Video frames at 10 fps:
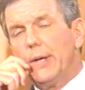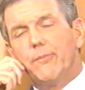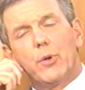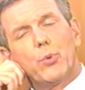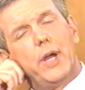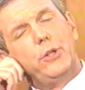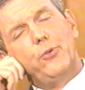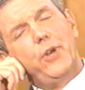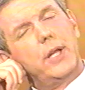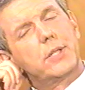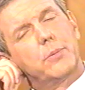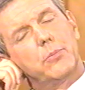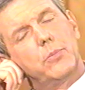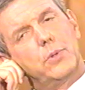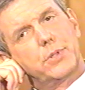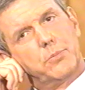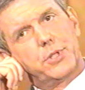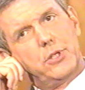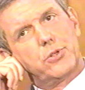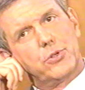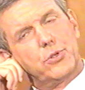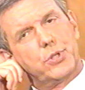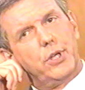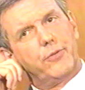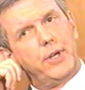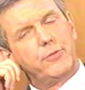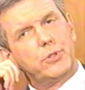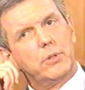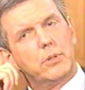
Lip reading: Now, Ryan, you've had some seizures yourself, haven't you?